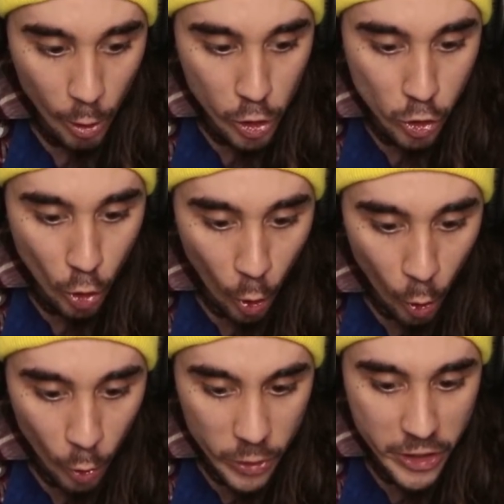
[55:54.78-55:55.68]

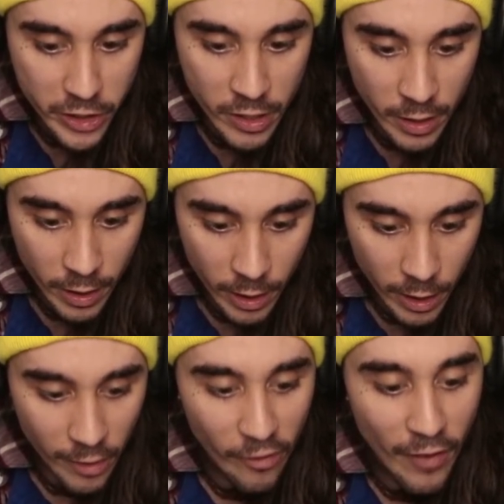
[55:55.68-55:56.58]
soul's
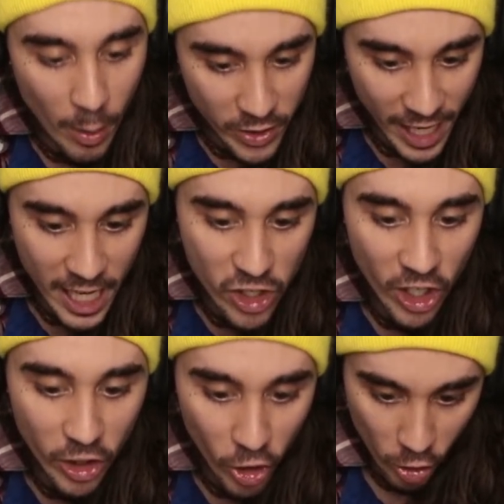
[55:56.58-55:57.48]

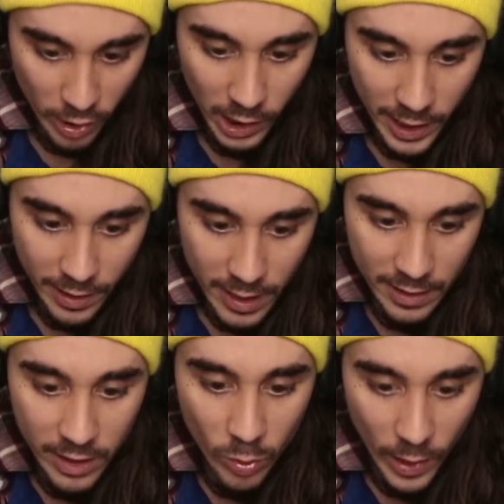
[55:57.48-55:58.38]
foundation currently, is
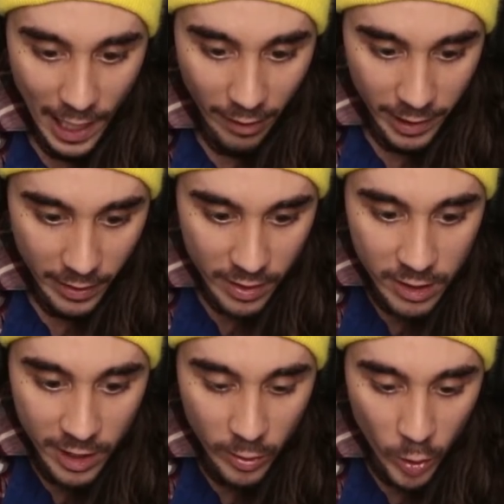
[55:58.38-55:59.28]
this reality. This
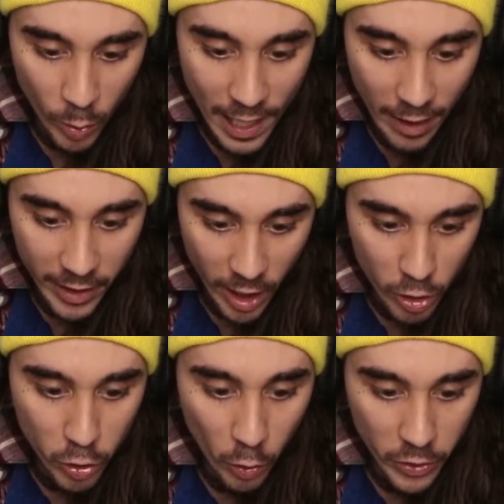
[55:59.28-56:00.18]
is the reality our
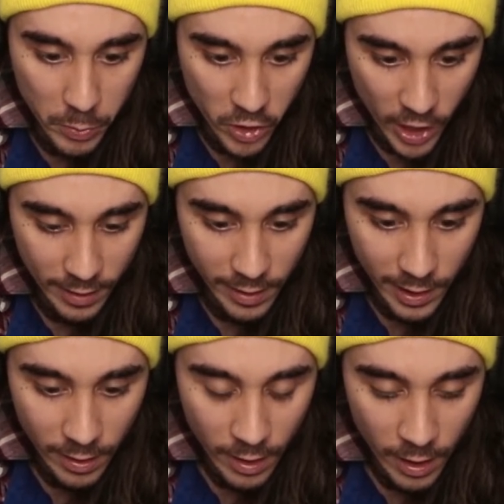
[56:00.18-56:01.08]
soul is
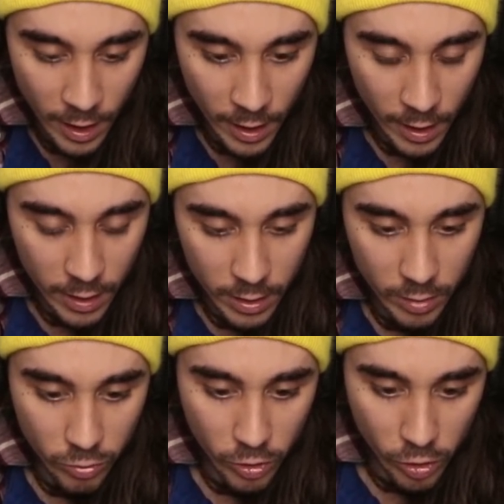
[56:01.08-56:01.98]
projecting.
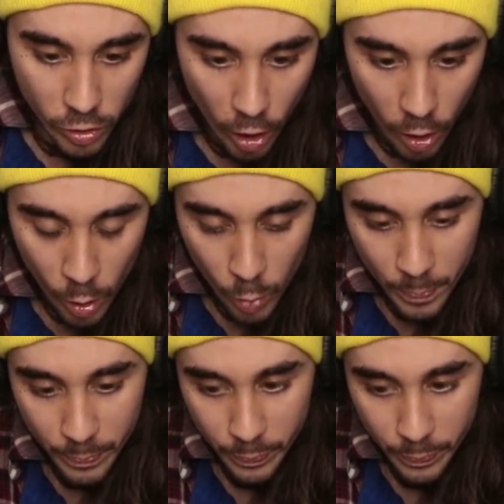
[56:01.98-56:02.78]
So